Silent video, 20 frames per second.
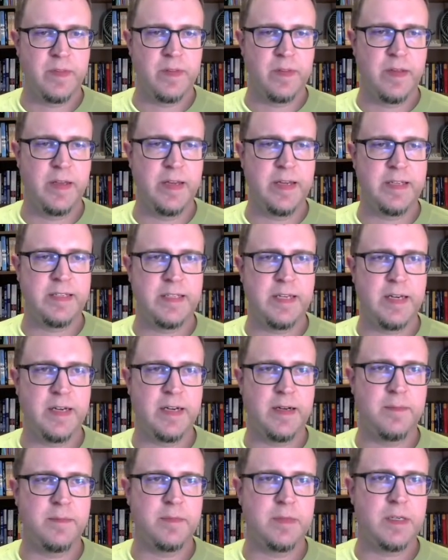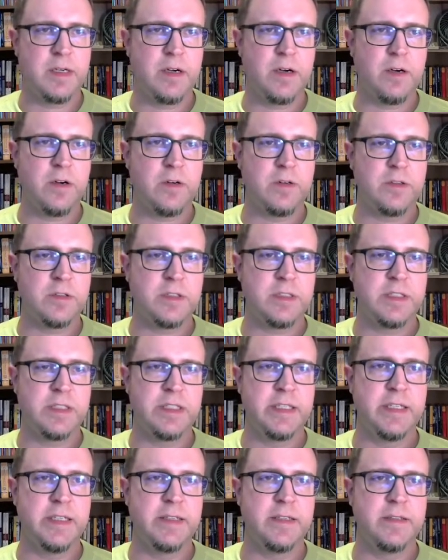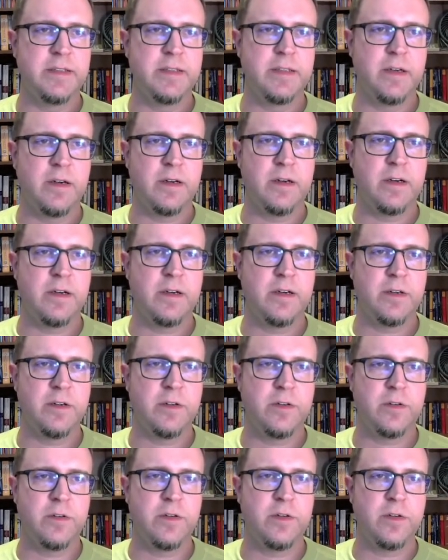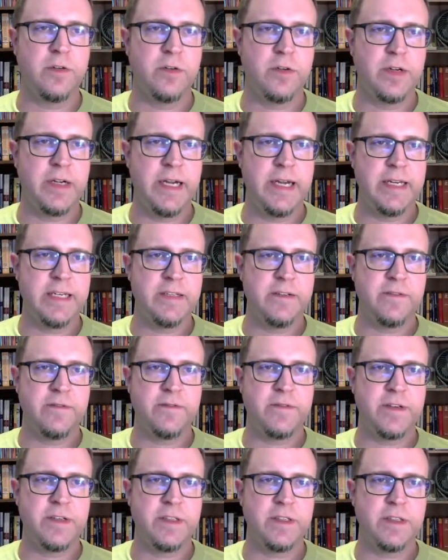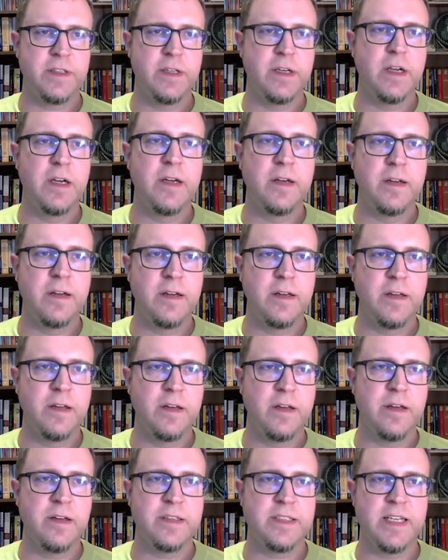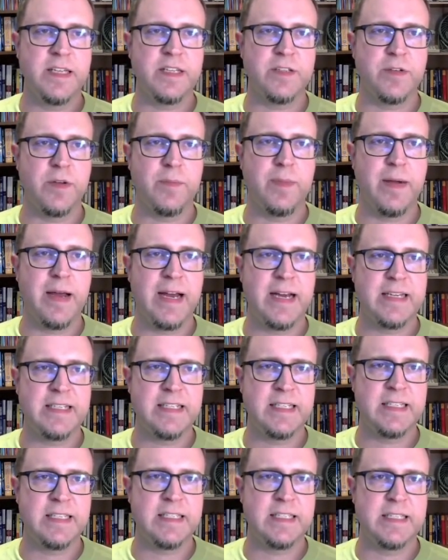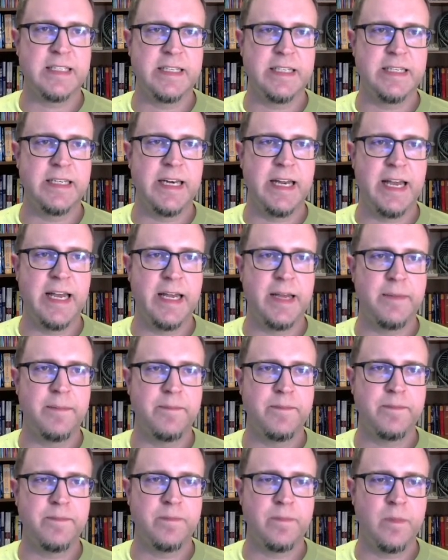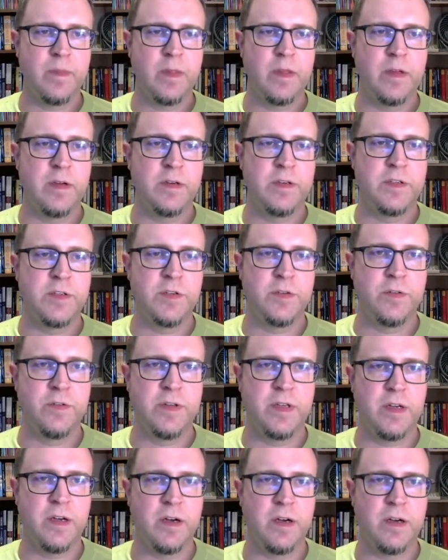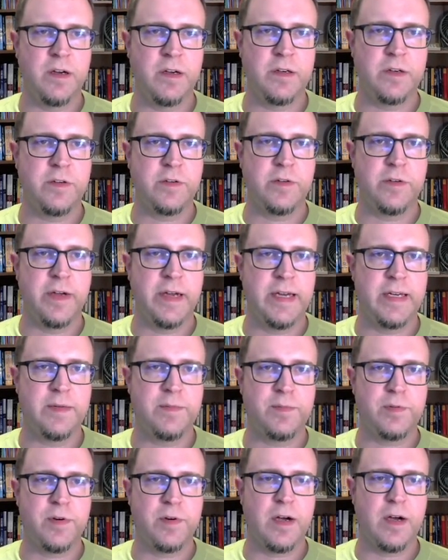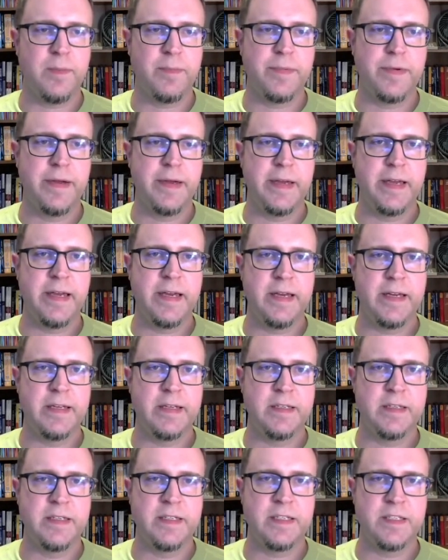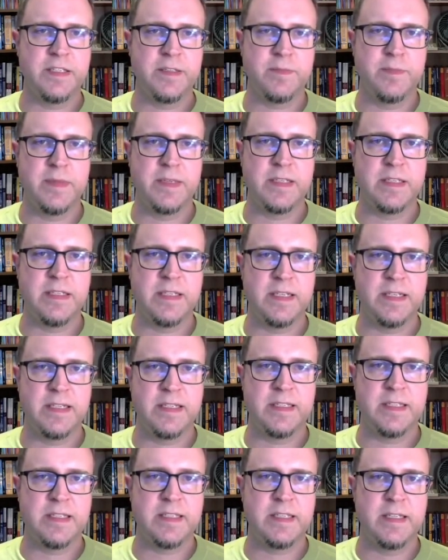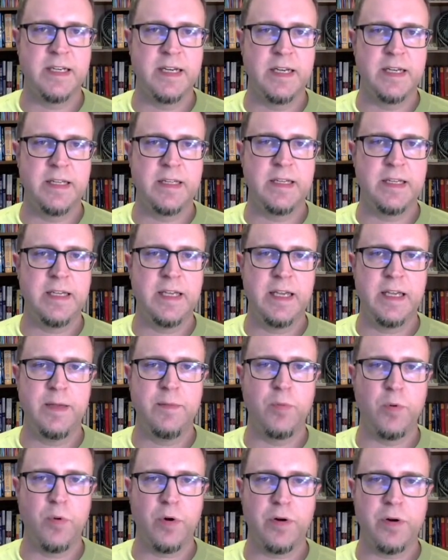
It calls the on create function. Say this way, passes the name to the on create prop and dismisses the keyboard.